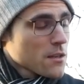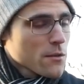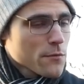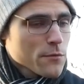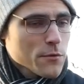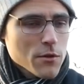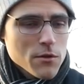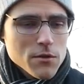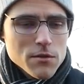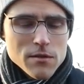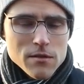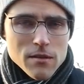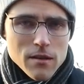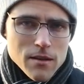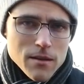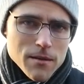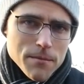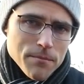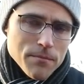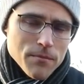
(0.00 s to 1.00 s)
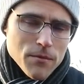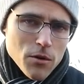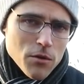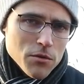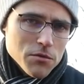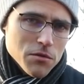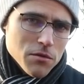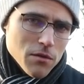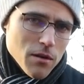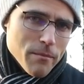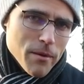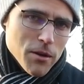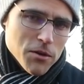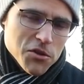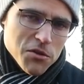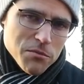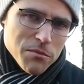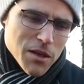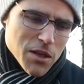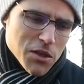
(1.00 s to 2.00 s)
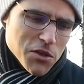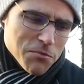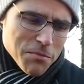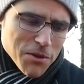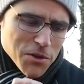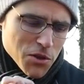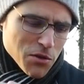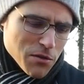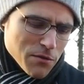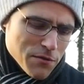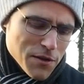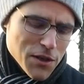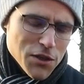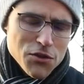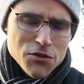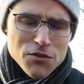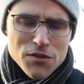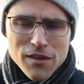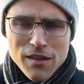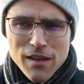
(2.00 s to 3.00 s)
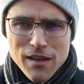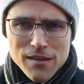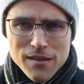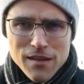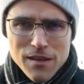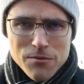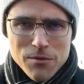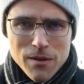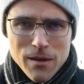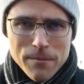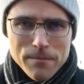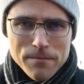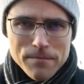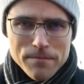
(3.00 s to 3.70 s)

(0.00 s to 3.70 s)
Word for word: Of course, um, also about some special features in the interior.